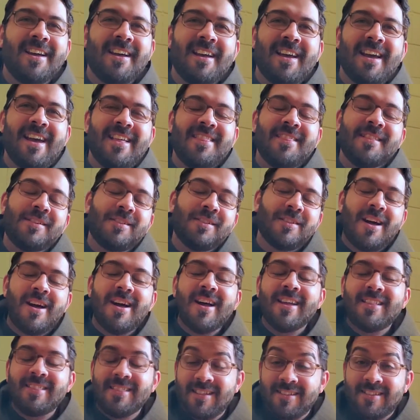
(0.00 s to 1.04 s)
And the
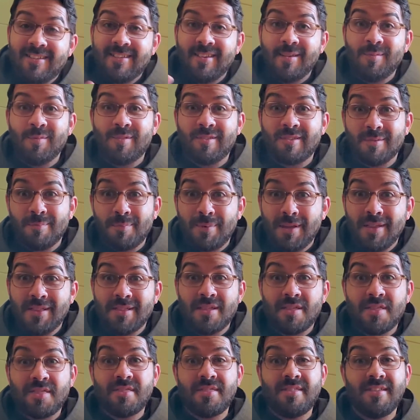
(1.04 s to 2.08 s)
line that seems to be the
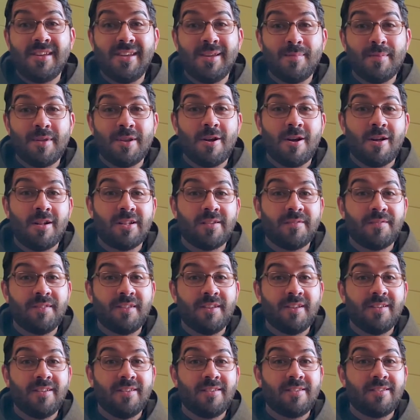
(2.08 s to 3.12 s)
theme in all of
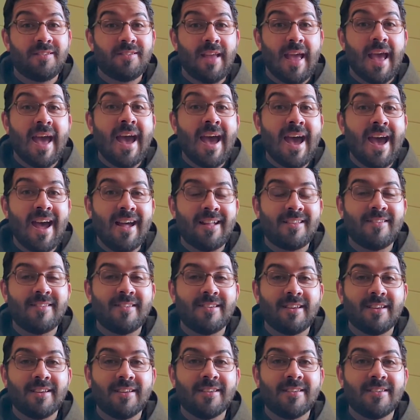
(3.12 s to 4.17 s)
these ads
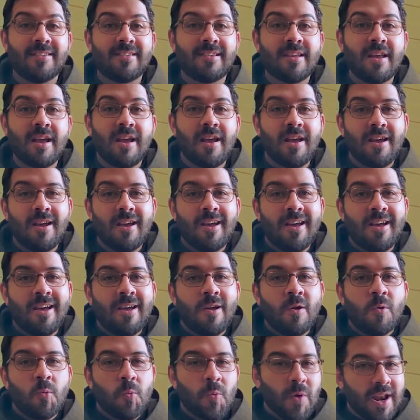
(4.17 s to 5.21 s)
is
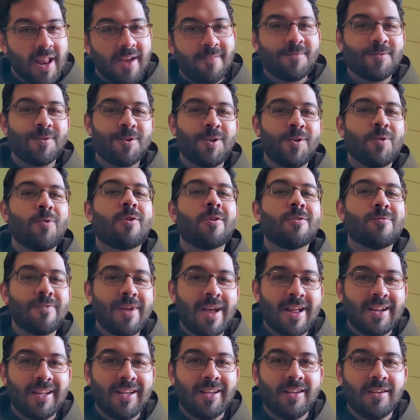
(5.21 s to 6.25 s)
whenever you're
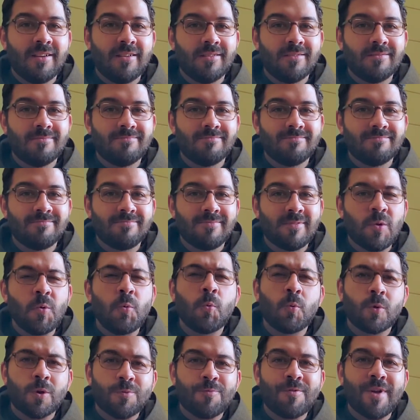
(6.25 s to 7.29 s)
ready,
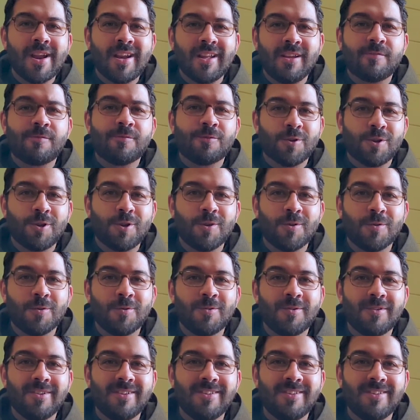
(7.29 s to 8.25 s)
we're ready for you.